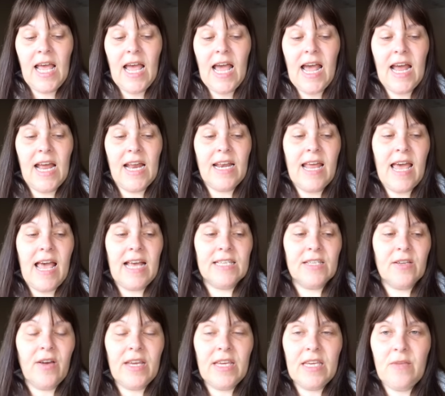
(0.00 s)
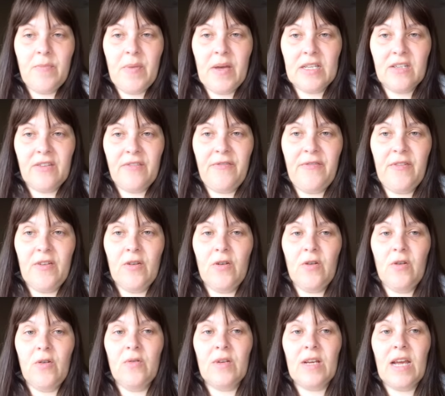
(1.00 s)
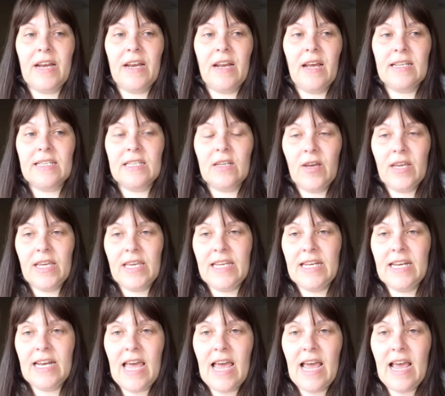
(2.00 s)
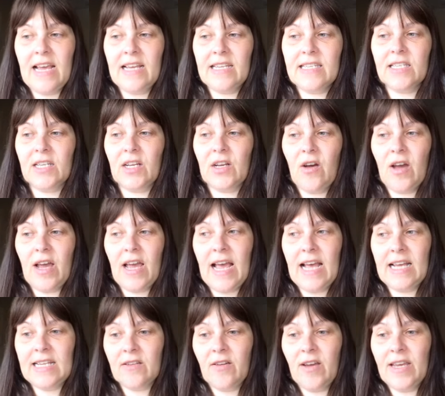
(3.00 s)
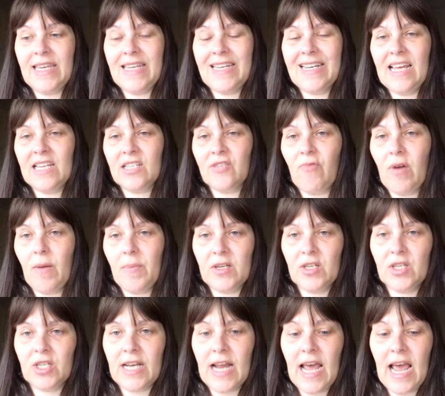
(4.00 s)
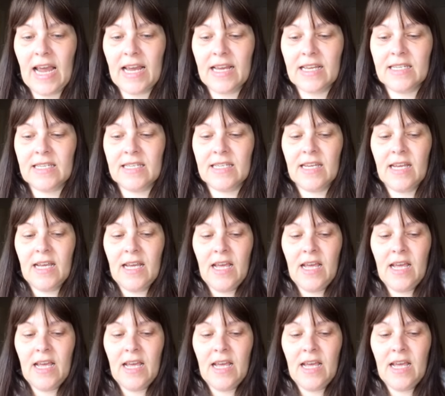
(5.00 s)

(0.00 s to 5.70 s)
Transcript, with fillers: And as I eat better food, and as I eat less, and as I eat less rubbish snacks,